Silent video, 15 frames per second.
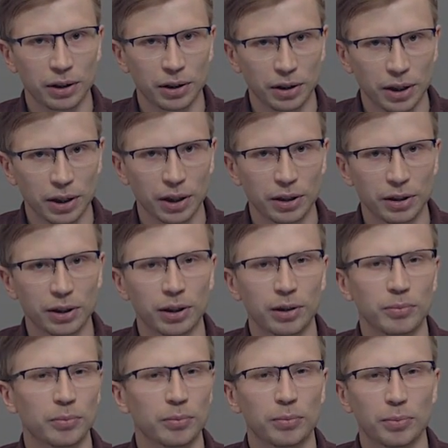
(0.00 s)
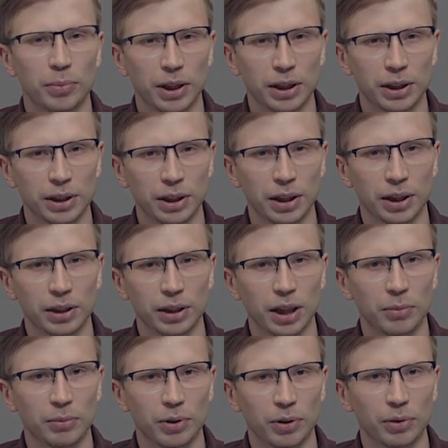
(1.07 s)
character, parity and
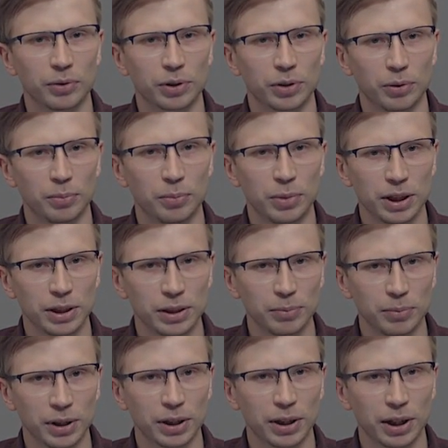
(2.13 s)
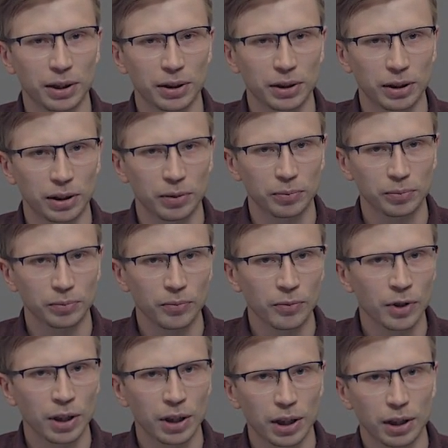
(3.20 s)
number of stop bits per character,
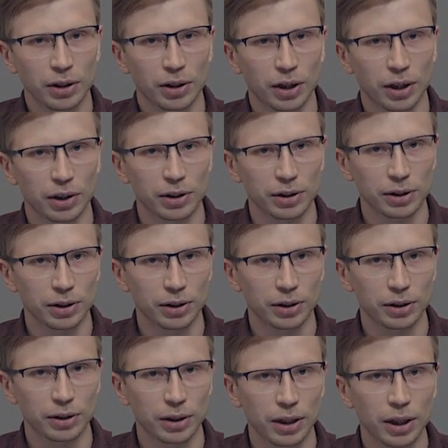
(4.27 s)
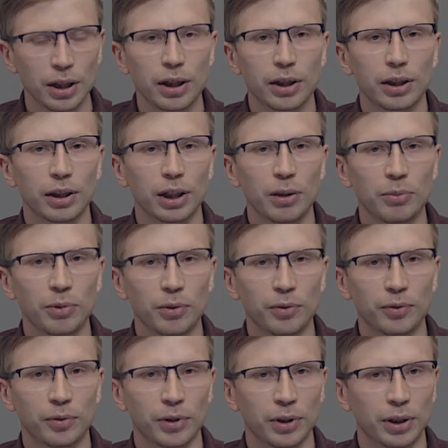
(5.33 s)
and others. The number
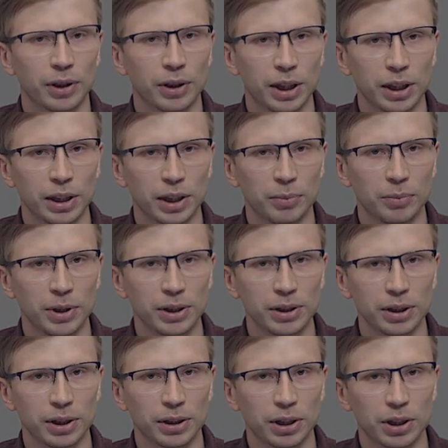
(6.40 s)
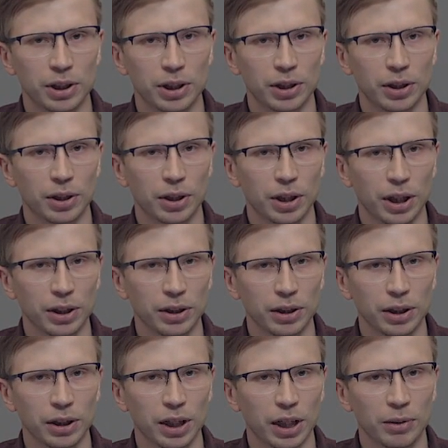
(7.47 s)
of data bits in each
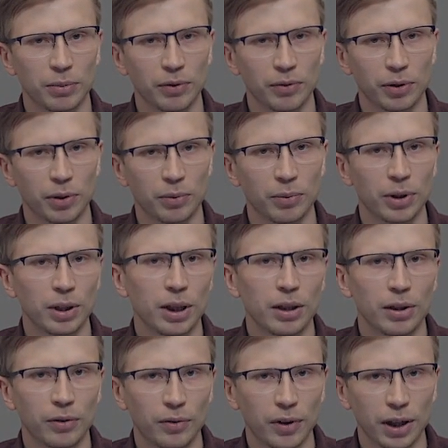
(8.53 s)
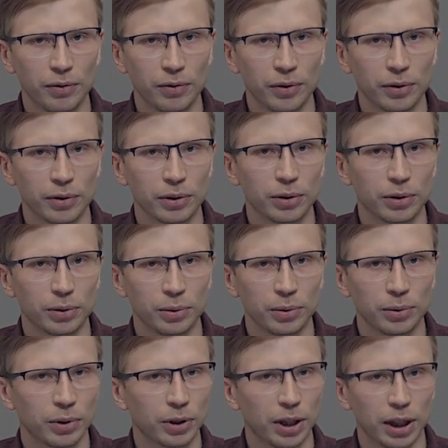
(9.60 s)
character can be from 5
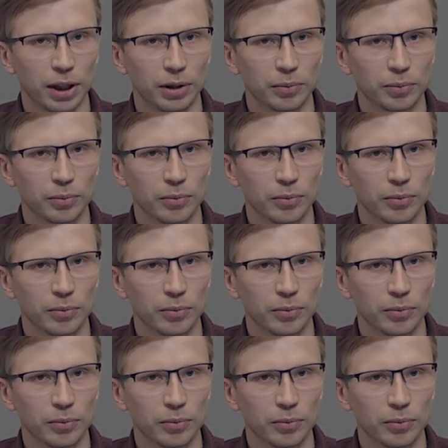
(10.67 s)
to 9.